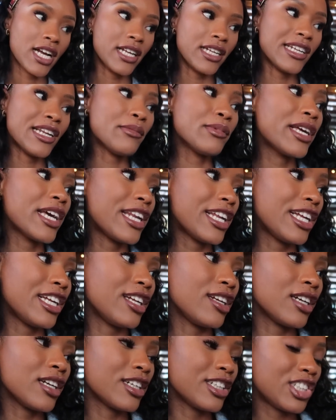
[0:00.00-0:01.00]
I ended up
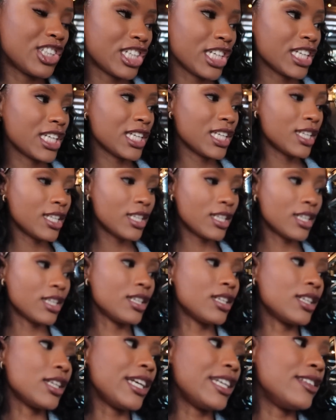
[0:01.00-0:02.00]
getting chicken
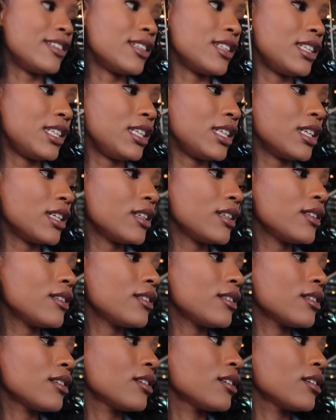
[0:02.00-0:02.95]
quesadillas.